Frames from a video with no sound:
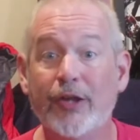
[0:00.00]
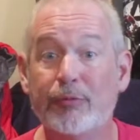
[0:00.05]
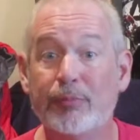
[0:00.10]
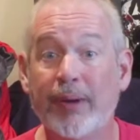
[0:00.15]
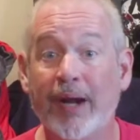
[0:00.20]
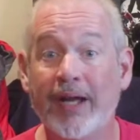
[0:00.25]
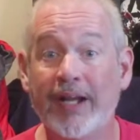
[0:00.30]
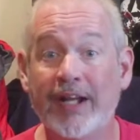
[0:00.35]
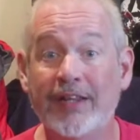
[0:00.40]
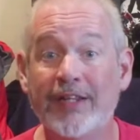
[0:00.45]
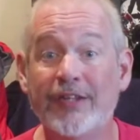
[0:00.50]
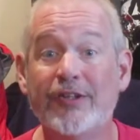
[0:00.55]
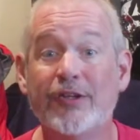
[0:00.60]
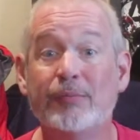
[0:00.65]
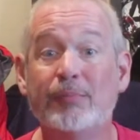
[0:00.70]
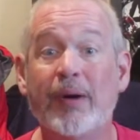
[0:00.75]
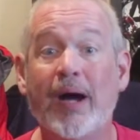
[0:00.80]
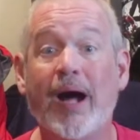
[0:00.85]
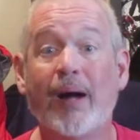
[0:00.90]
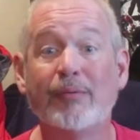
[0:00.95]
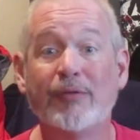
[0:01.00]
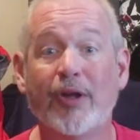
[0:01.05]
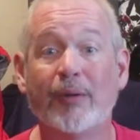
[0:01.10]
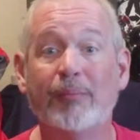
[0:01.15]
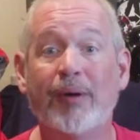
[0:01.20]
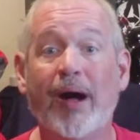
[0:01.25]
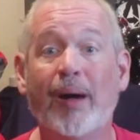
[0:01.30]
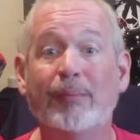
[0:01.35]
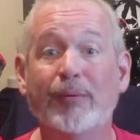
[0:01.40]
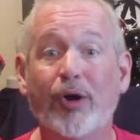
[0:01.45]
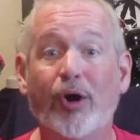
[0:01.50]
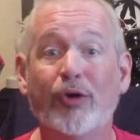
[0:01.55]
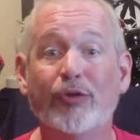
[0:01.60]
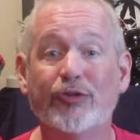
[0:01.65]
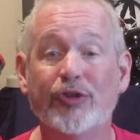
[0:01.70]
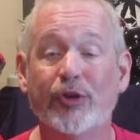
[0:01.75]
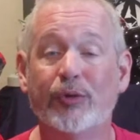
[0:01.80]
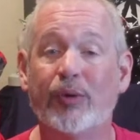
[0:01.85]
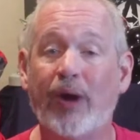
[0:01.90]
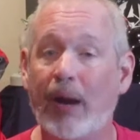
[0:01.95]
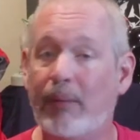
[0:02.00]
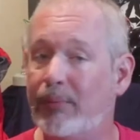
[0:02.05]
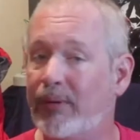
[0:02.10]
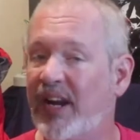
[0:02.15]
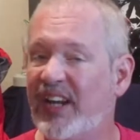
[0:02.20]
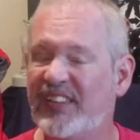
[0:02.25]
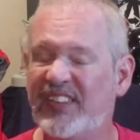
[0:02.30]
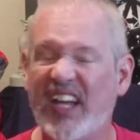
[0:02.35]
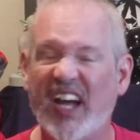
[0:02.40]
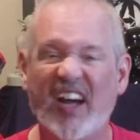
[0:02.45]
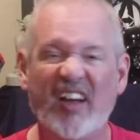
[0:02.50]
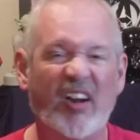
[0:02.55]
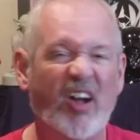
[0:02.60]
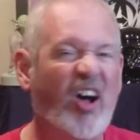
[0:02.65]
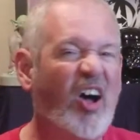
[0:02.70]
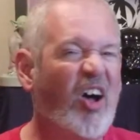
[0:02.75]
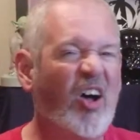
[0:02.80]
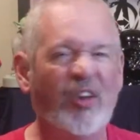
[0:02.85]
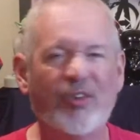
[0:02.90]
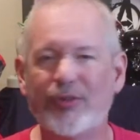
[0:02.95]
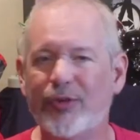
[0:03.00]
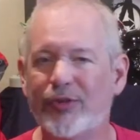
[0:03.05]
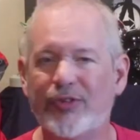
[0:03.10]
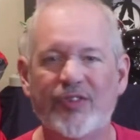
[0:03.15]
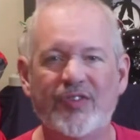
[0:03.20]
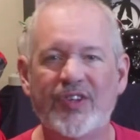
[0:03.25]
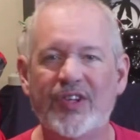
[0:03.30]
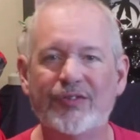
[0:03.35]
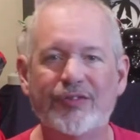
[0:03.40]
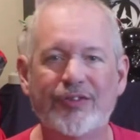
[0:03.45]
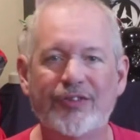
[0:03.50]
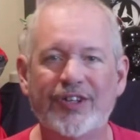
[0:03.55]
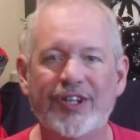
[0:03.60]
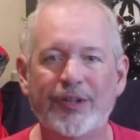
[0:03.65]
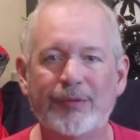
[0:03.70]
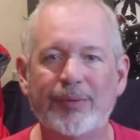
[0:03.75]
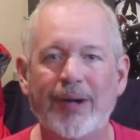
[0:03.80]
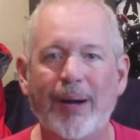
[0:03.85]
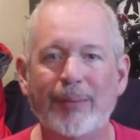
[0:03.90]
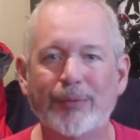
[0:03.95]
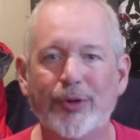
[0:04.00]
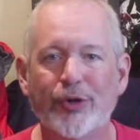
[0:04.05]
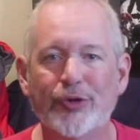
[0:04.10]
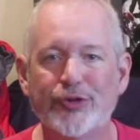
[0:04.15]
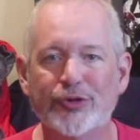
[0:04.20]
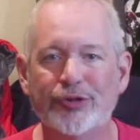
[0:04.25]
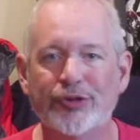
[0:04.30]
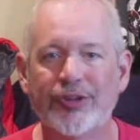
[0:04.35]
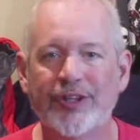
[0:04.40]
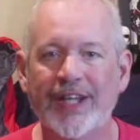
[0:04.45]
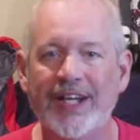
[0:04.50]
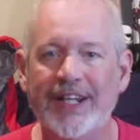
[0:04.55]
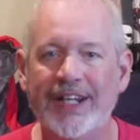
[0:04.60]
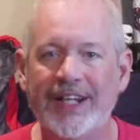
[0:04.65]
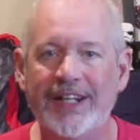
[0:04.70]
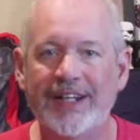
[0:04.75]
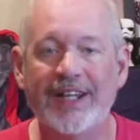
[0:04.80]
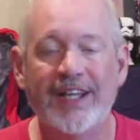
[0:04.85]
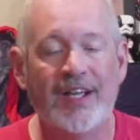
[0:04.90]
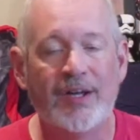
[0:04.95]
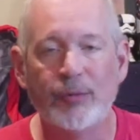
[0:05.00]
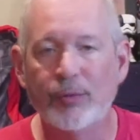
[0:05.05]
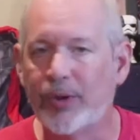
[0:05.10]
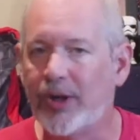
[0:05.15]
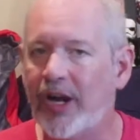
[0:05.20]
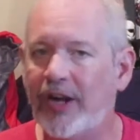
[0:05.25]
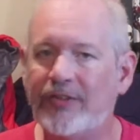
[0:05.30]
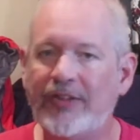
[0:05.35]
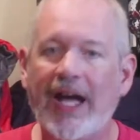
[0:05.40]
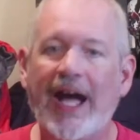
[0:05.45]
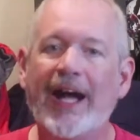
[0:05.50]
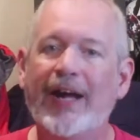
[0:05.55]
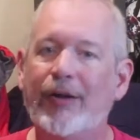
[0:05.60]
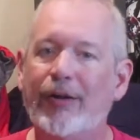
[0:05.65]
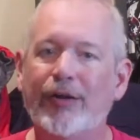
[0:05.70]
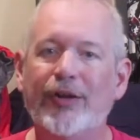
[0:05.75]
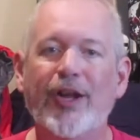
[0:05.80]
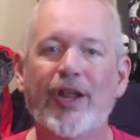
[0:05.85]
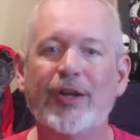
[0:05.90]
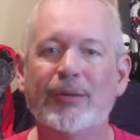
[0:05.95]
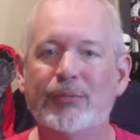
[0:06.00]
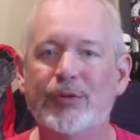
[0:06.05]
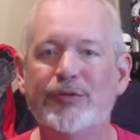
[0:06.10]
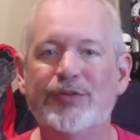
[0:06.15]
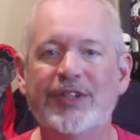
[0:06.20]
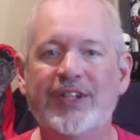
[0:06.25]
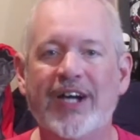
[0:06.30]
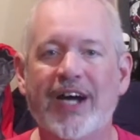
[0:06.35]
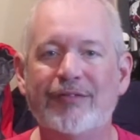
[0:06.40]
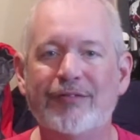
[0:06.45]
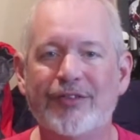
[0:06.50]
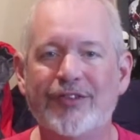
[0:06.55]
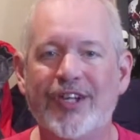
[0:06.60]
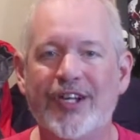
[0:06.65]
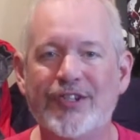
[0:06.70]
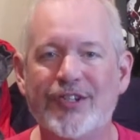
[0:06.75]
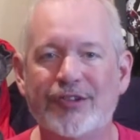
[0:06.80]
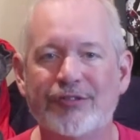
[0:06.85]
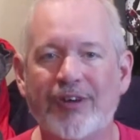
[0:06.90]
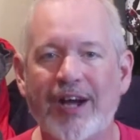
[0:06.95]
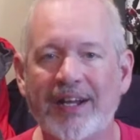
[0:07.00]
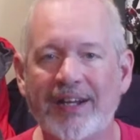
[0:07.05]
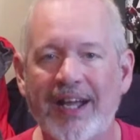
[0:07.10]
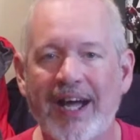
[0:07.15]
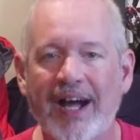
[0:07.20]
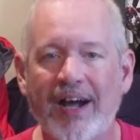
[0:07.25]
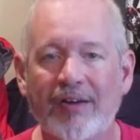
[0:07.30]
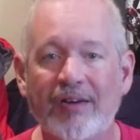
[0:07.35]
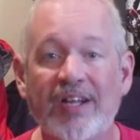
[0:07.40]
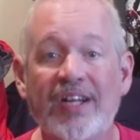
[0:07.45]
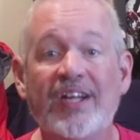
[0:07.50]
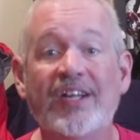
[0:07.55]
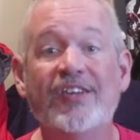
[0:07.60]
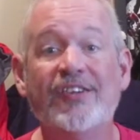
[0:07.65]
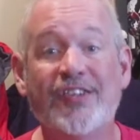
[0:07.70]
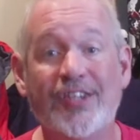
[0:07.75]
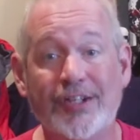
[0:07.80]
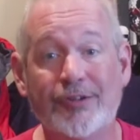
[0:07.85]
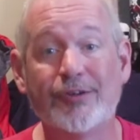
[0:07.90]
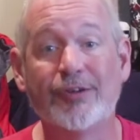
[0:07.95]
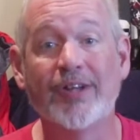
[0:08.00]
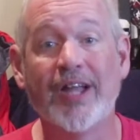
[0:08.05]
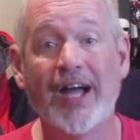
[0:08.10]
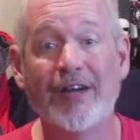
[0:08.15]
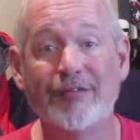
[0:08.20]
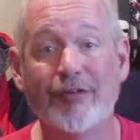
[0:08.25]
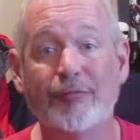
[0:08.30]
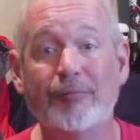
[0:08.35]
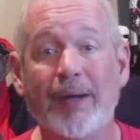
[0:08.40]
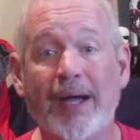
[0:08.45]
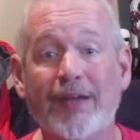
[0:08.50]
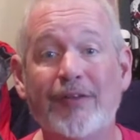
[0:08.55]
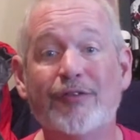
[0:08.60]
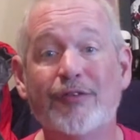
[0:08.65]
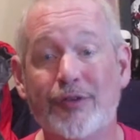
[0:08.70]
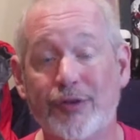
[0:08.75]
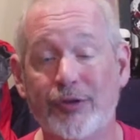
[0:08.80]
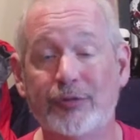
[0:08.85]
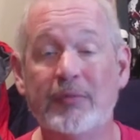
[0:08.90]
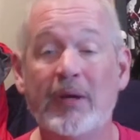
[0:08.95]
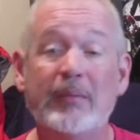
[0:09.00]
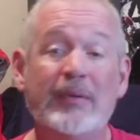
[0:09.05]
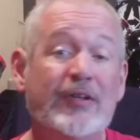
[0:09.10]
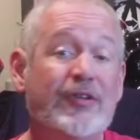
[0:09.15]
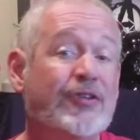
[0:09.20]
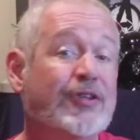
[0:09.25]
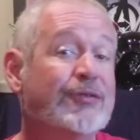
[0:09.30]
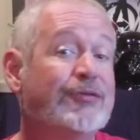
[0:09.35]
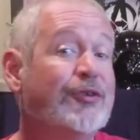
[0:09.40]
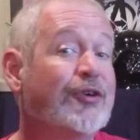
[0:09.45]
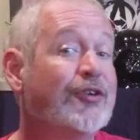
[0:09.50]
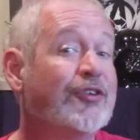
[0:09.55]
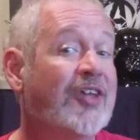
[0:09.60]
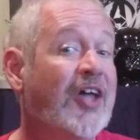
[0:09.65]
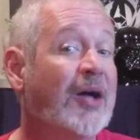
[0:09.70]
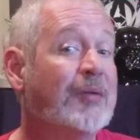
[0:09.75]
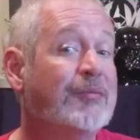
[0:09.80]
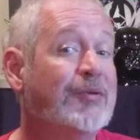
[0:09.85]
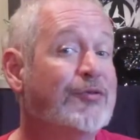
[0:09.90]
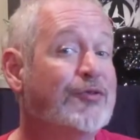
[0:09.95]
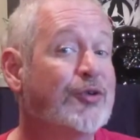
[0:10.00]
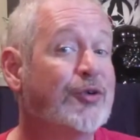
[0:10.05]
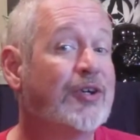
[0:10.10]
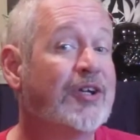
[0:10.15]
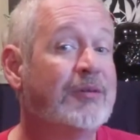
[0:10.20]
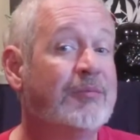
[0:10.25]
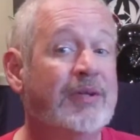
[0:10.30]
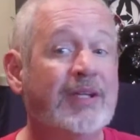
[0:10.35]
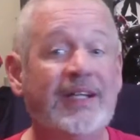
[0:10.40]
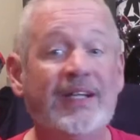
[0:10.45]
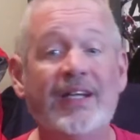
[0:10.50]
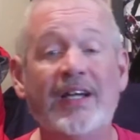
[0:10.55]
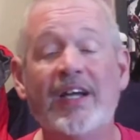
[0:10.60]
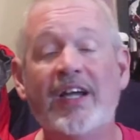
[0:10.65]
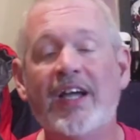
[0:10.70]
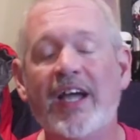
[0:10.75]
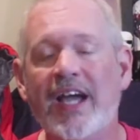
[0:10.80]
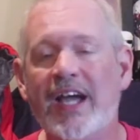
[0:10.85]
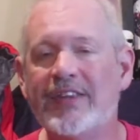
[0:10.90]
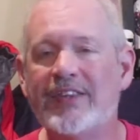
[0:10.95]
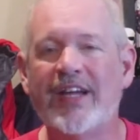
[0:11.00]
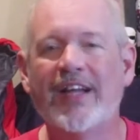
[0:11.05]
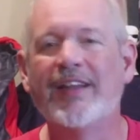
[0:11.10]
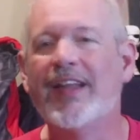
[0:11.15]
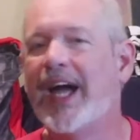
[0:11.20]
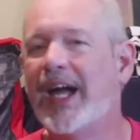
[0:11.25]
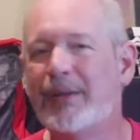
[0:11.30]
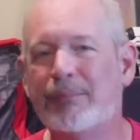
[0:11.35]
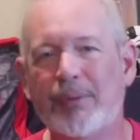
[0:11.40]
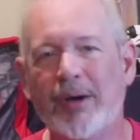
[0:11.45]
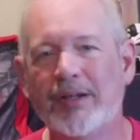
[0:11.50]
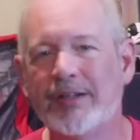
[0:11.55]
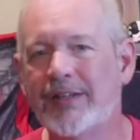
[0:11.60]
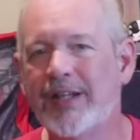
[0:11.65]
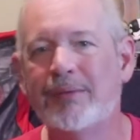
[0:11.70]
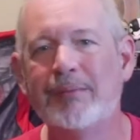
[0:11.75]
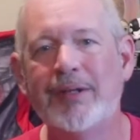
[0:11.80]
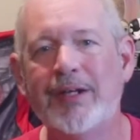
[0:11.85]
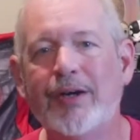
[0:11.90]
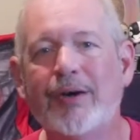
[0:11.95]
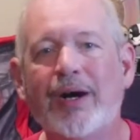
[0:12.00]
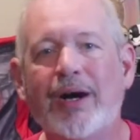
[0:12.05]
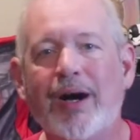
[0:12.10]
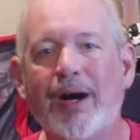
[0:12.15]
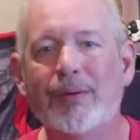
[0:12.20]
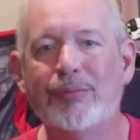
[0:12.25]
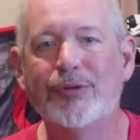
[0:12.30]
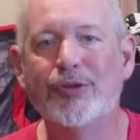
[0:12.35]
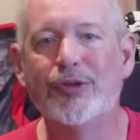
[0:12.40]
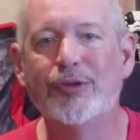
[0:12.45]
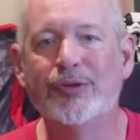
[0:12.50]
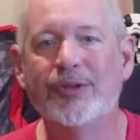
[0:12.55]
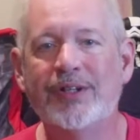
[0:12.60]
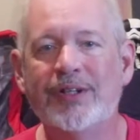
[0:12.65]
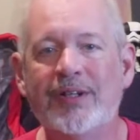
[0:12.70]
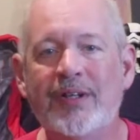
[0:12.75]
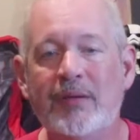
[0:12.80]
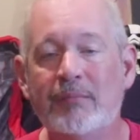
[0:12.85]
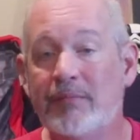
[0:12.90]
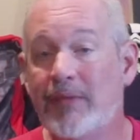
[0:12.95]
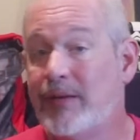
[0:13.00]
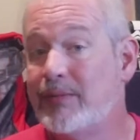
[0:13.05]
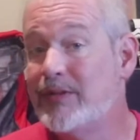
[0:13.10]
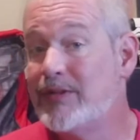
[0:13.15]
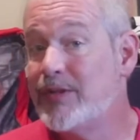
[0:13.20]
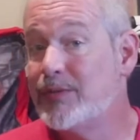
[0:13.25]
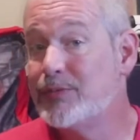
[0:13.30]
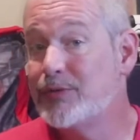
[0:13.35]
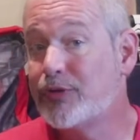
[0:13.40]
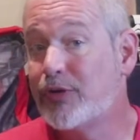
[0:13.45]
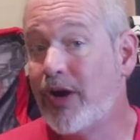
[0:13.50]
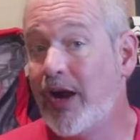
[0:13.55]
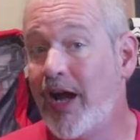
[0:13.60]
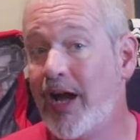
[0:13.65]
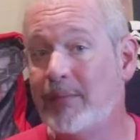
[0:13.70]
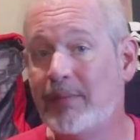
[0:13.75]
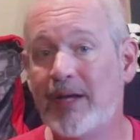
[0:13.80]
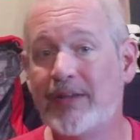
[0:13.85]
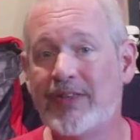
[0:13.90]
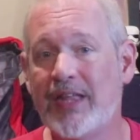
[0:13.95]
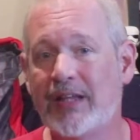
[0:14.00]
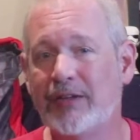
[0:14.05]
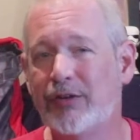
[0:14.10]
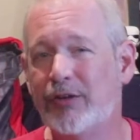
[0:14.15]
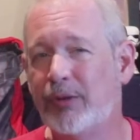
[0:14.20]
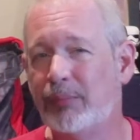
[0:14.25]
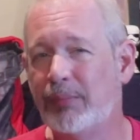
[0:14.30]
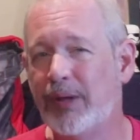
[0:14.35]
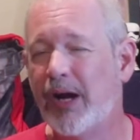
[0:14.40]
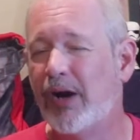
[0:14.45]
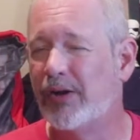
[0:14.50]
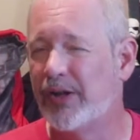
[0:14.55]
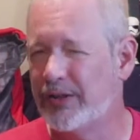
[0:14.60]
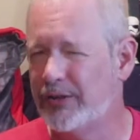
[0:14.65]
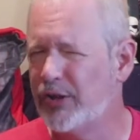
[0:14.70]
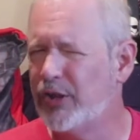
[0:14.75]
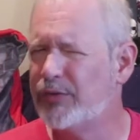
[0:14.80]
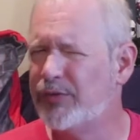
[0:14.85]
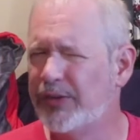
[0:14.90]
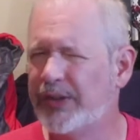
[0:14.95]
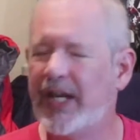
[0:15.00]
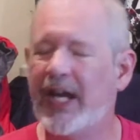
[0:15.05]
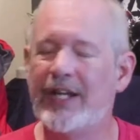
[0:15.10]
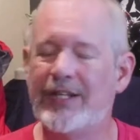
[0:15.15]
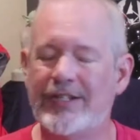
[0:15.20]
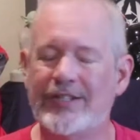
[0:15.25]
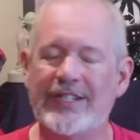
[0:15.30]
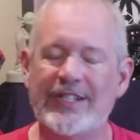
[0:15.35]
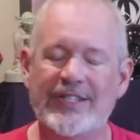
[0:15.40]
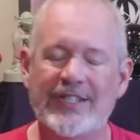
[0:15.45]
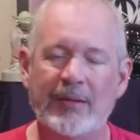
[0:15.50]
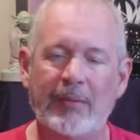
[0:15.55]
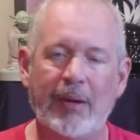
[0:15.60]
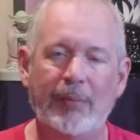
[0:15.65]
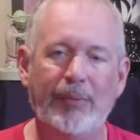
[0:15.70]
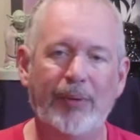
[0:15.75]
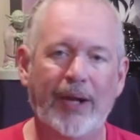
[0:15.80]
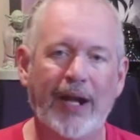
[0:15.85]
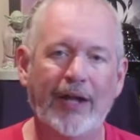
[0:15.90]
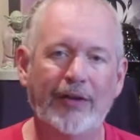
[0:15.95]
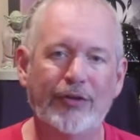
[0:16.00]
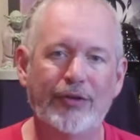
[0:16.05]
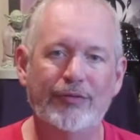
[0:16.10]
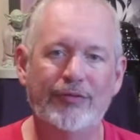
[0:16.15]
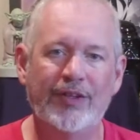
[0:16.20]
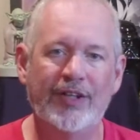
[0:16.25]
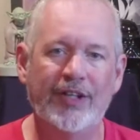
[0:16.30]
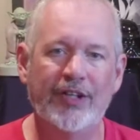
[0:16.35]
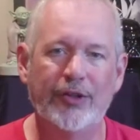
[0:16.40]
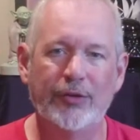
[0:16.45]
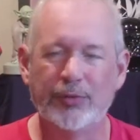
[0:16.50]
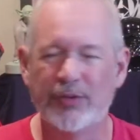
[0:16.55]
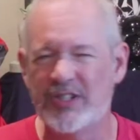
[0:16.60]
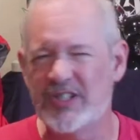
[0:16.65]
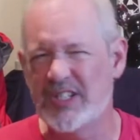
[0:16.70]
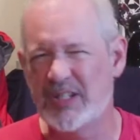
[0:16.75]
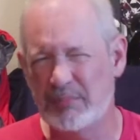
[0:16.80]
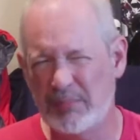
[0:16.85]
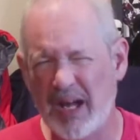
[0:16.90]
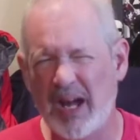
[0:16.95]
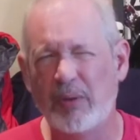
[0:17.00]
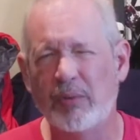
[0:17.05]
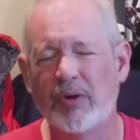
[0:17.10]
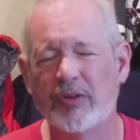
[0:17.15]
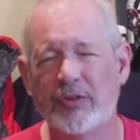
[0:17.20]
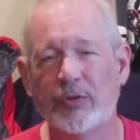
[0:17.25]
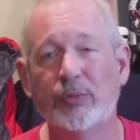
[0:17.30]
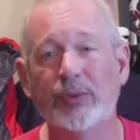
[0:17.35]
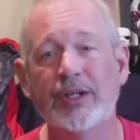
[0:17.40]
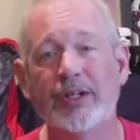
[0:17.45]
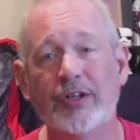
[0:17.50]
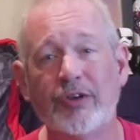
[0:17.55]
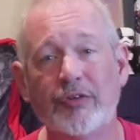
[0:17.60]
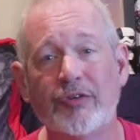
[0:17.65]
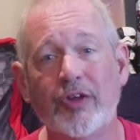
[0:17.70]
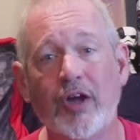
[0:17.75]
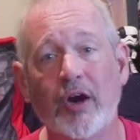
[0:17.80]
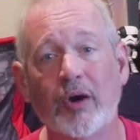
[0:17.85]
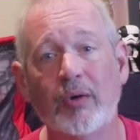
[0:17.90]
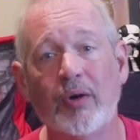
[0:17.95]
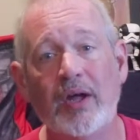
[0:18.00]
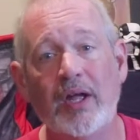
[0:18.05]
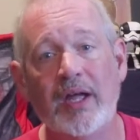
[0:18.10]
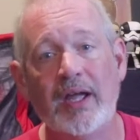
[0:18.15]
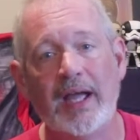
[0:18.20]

It's Brandon. This is Pops on Pop Culture, where I break down all sorts of different things pop culture related. We're going to tackle another movie conversation right now Secret Life of Pets 2. Maybe this is the first time you've joined me. Hit that like button. Let me know how I'm doing. Maybe subscribe. Hit that little bell. Get notifications each time I put out new videos, which is about once a week or so.